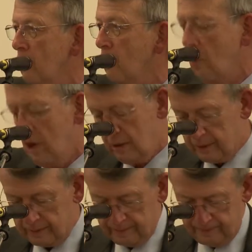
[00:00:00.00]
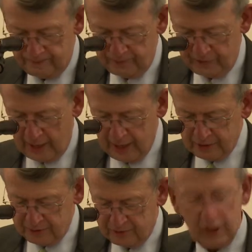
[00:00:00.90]
Well,
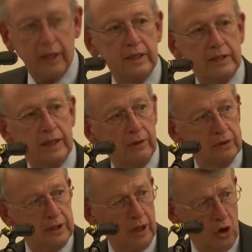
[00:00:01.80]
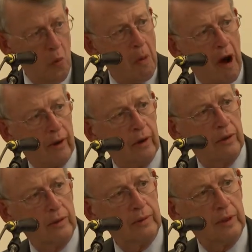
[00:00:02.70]
times have changed. That was the old
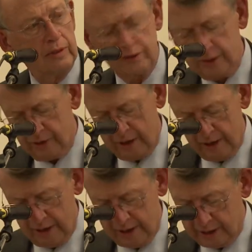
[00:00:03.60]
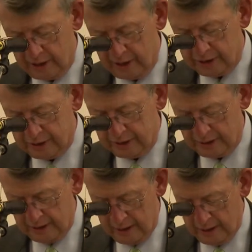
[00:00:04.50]
model of seminary education.
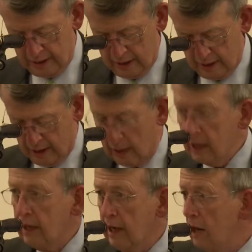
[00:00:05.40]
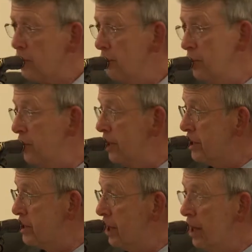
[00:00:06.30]
And our community
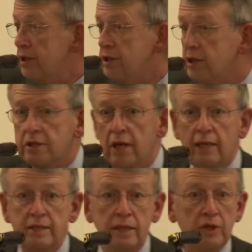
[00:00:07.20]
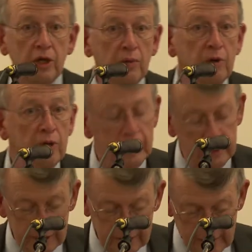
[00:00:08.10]
has changed just like some of the communities